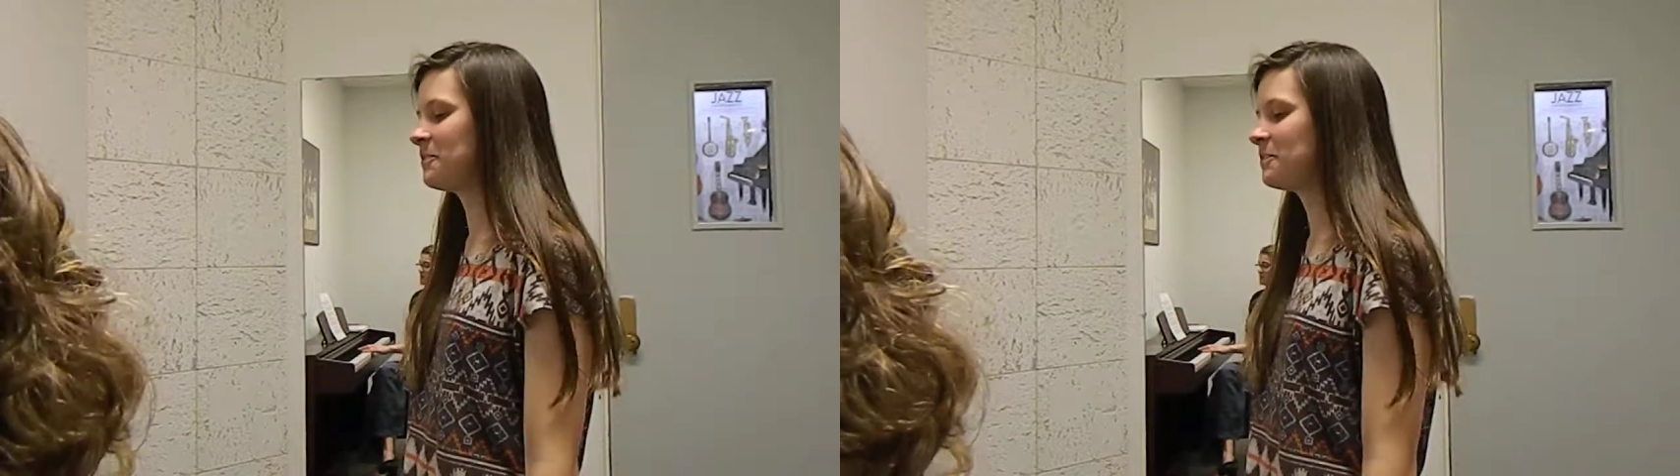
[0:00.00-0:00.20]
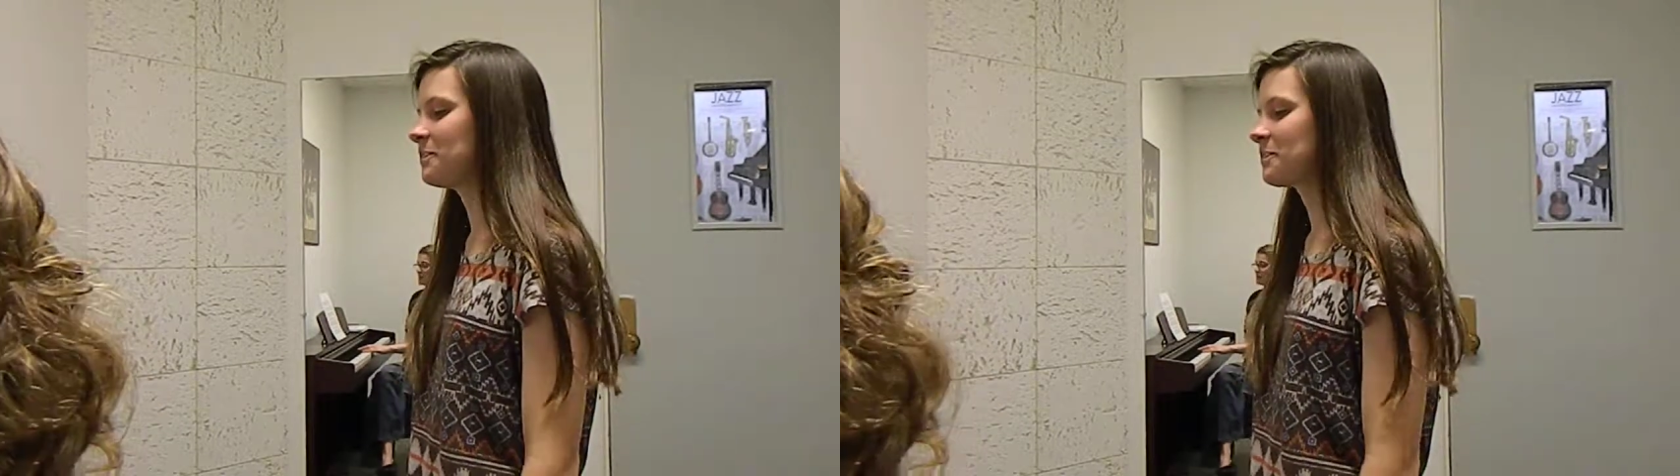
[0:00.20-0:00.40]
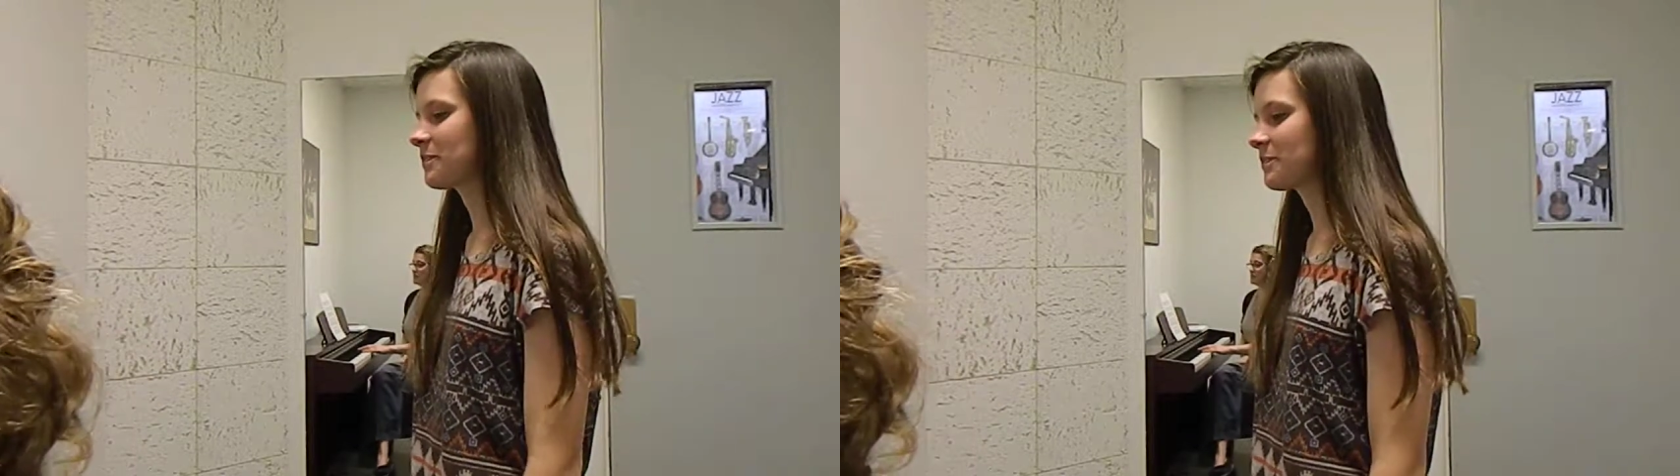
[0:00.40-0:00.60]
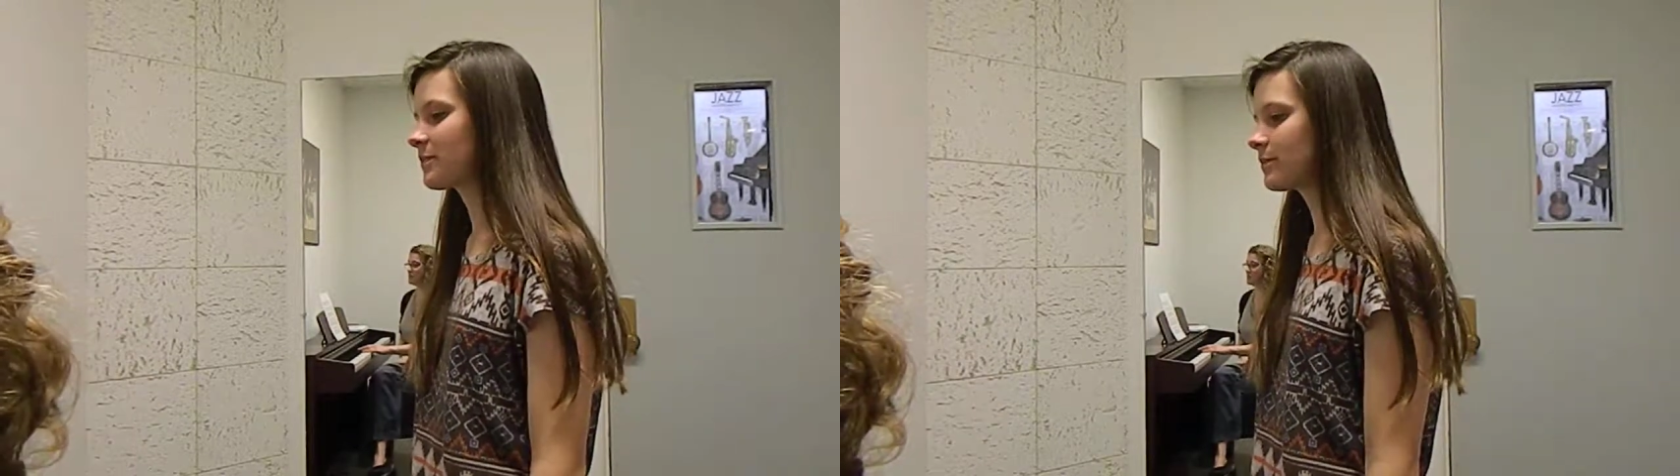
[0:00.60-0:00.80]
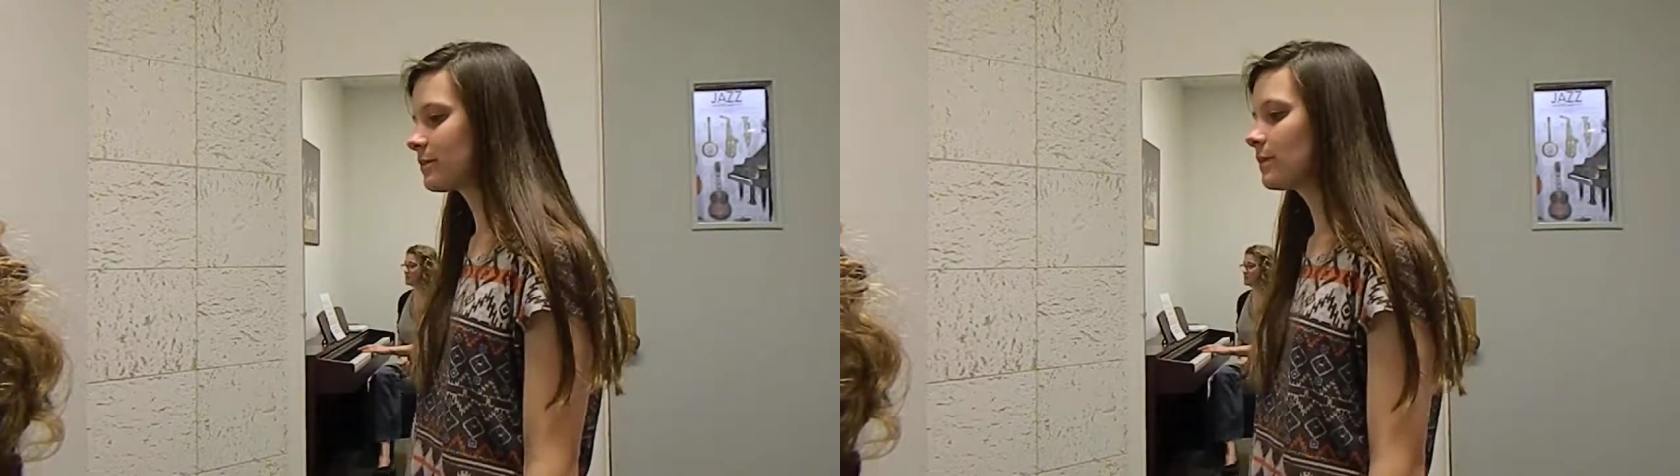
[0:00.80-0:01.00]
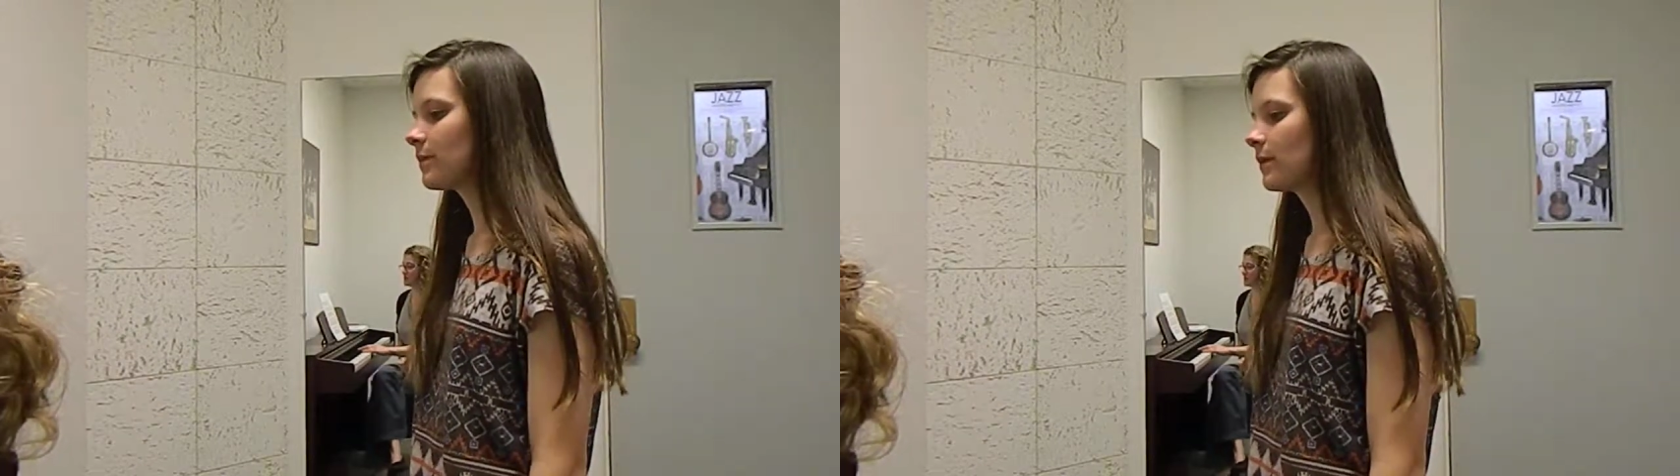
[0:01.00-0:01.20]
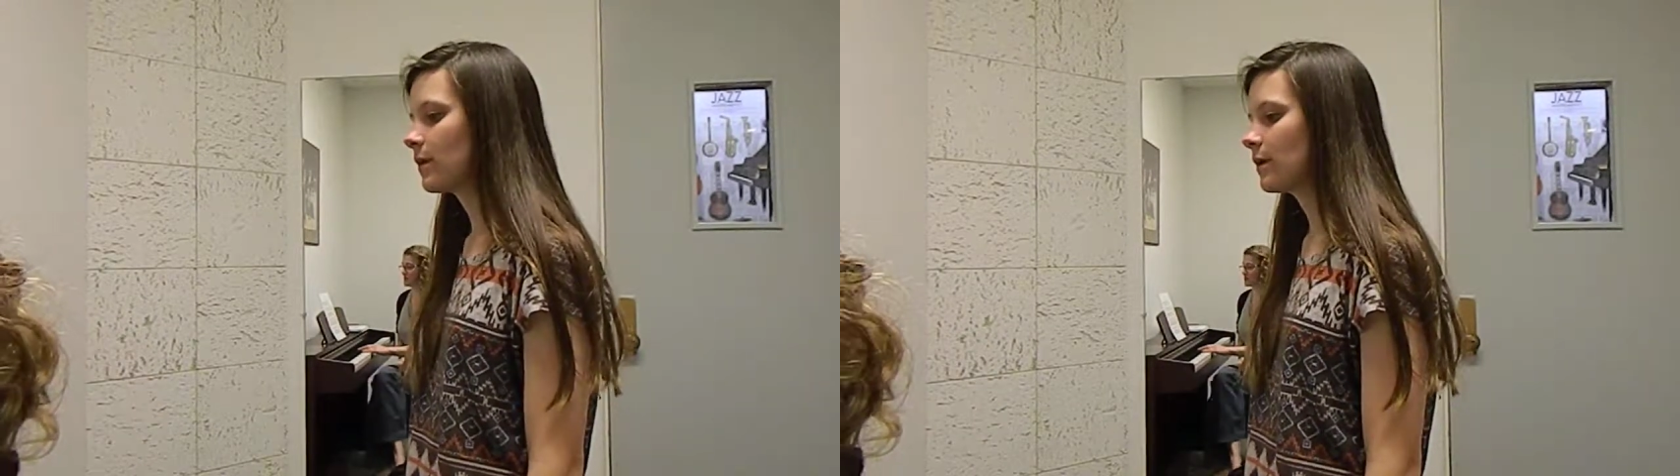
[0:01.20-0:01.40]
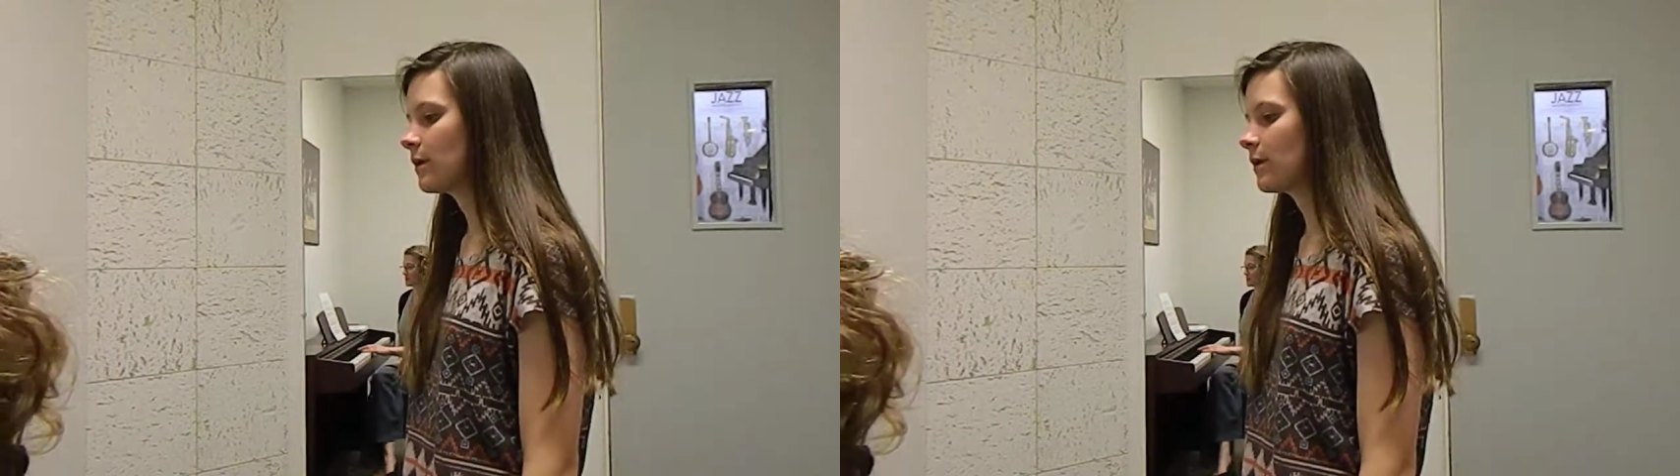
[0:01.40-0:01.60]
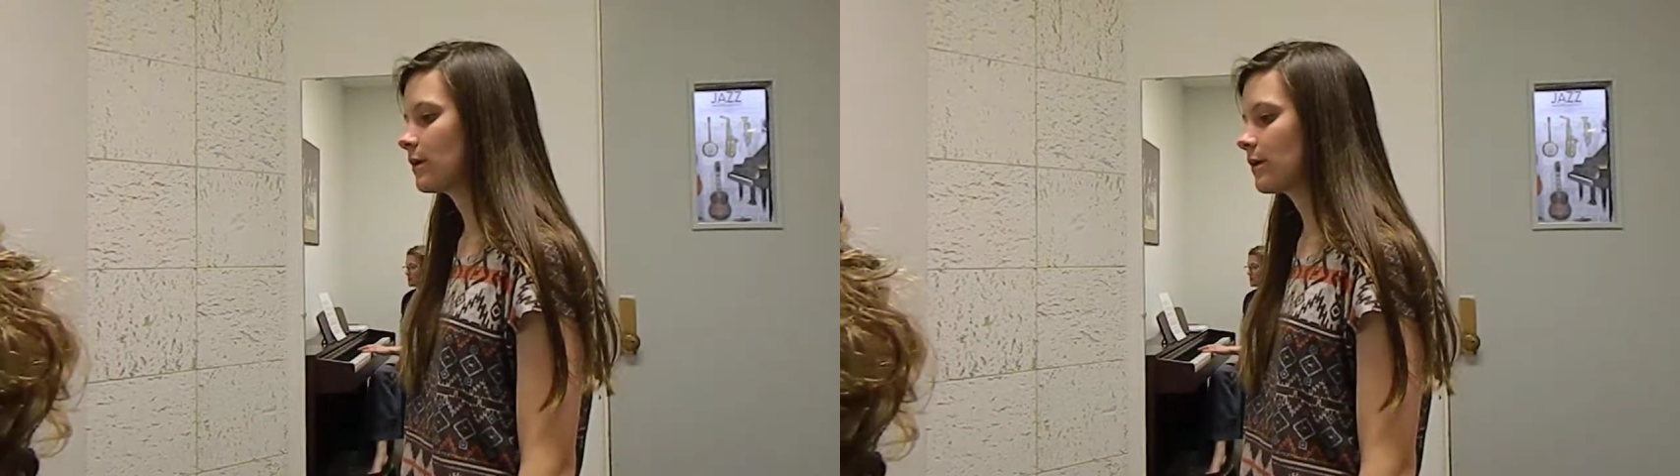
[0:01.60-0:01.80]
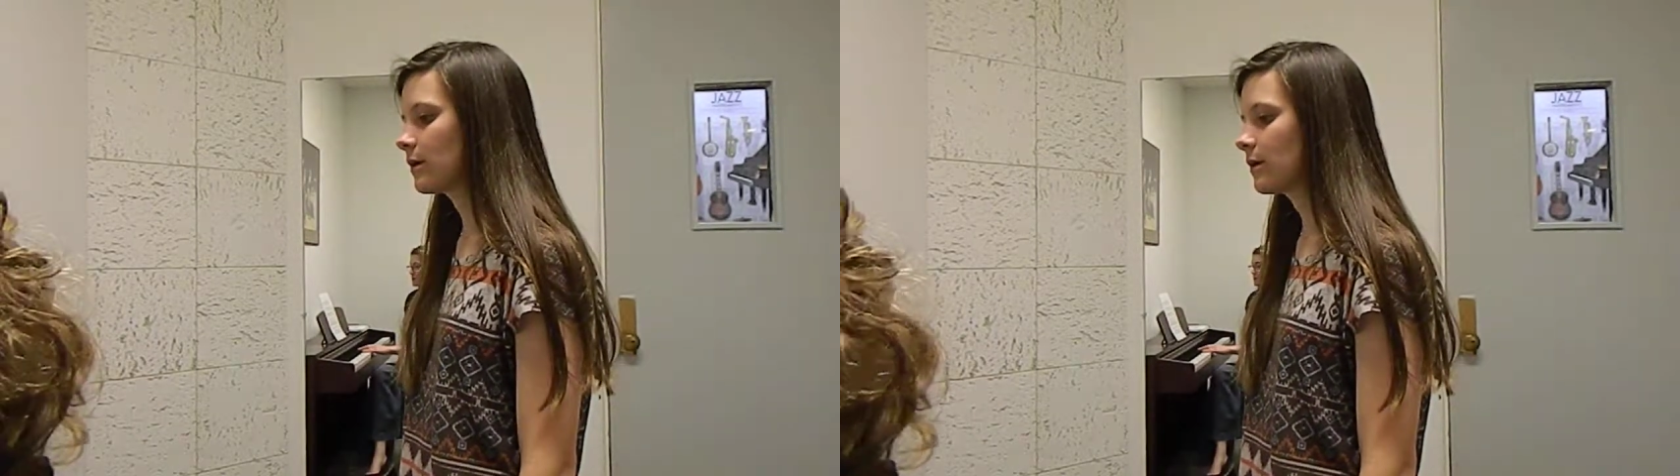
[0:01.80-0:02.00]
1, 2, 3,
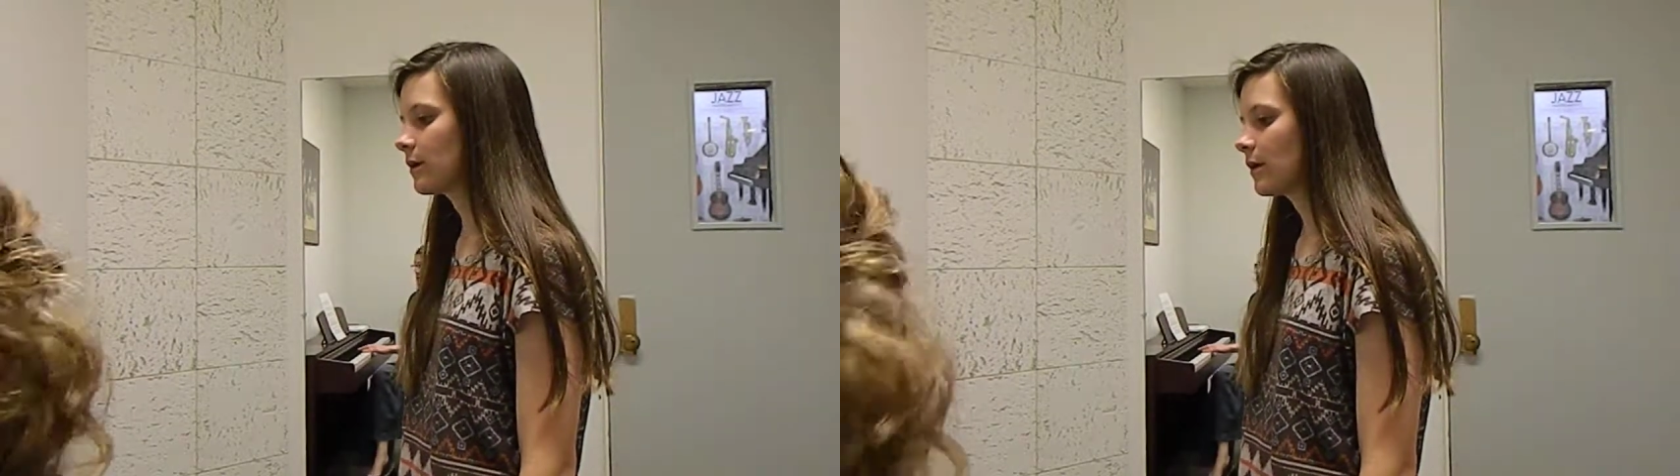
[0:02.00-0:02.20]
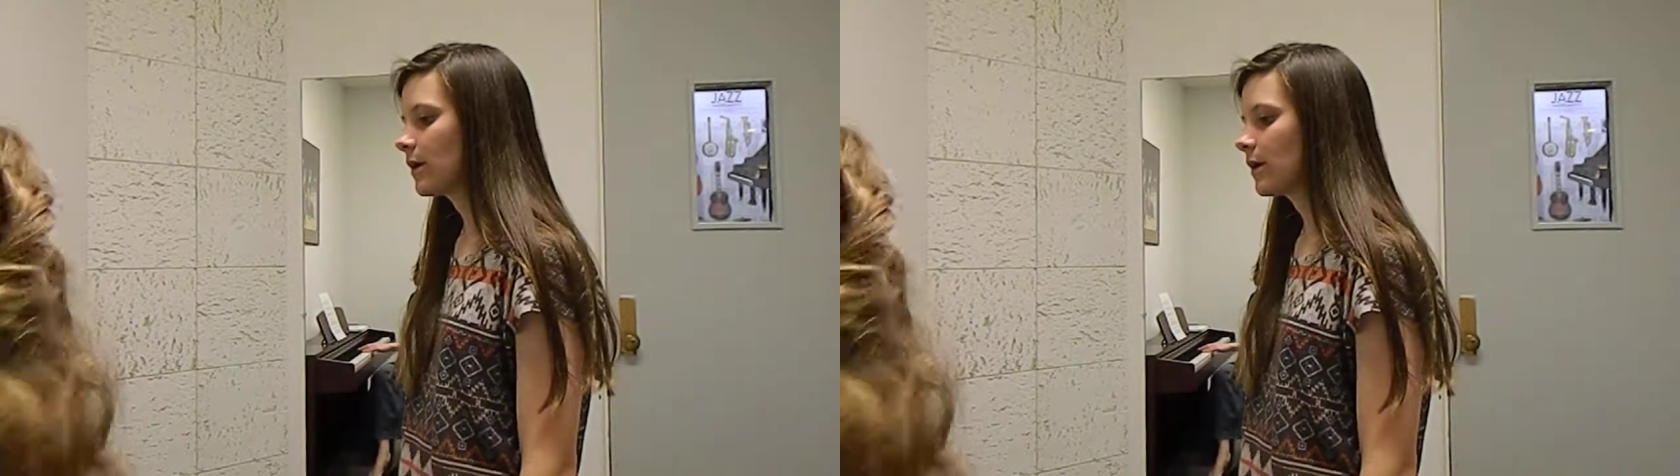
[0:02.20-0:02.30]
1.